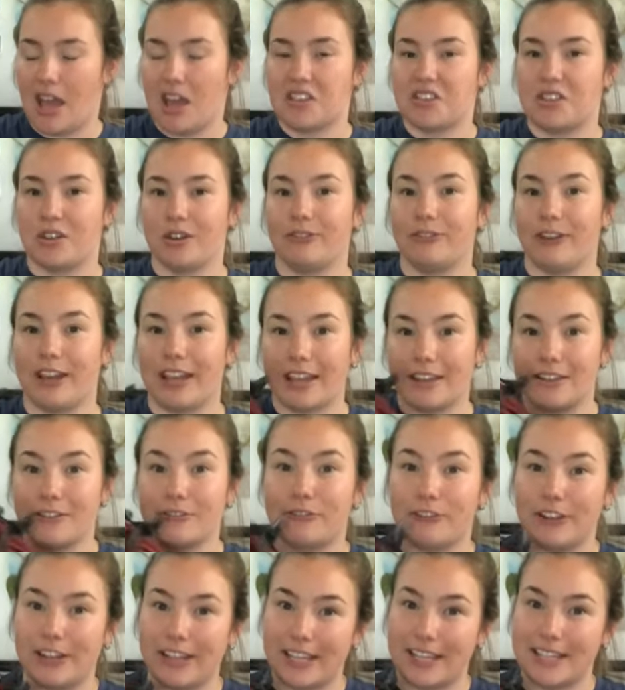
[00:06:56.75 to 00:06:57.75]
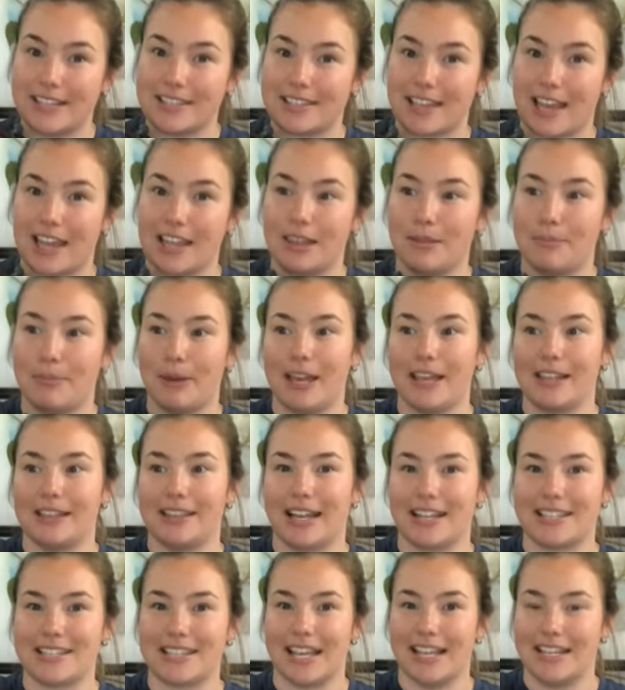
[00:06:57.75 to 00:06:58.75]
So if I can fit it inside the bag,
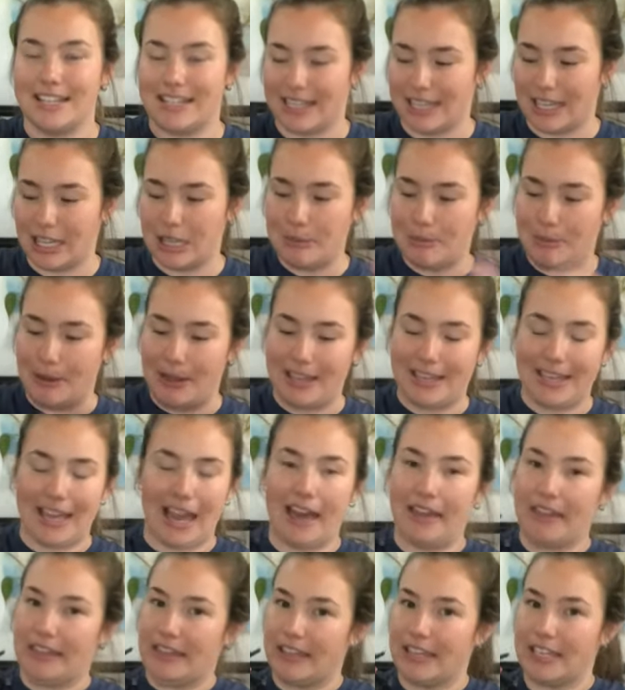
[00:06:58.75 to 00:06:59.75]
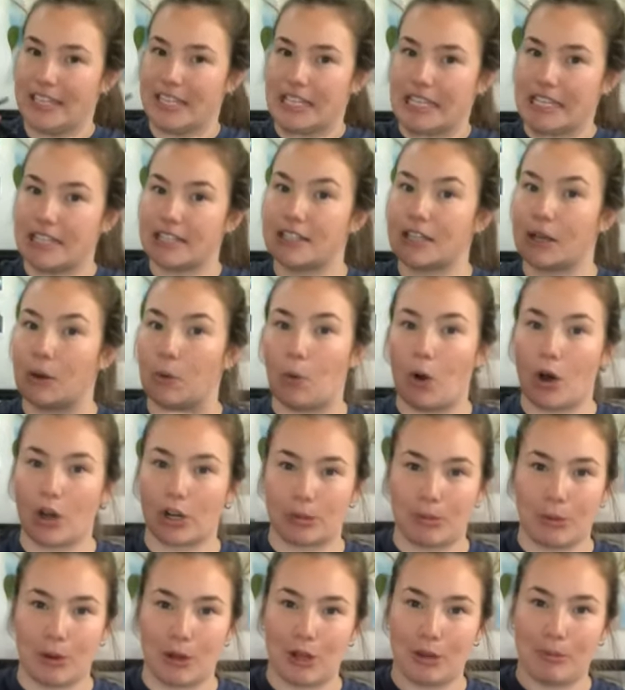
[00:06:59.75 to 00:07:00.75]
that's ideal. But yeah, these
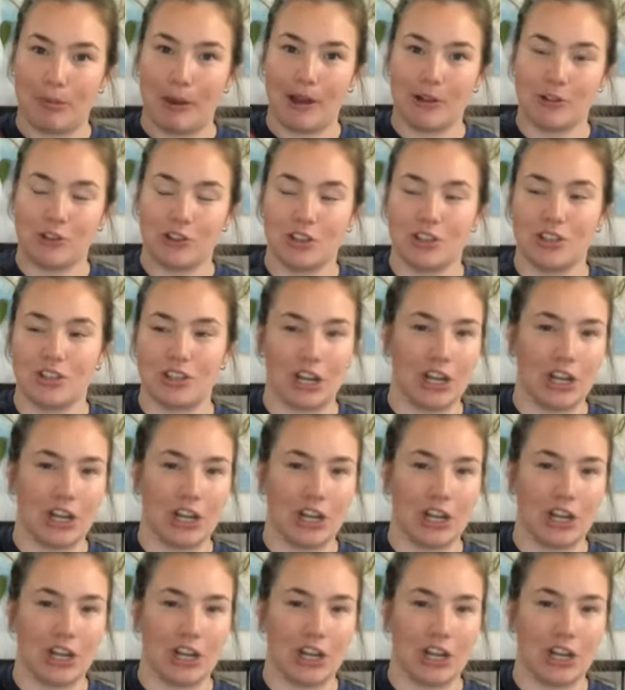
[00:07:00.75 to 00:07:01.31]
water bottle pouches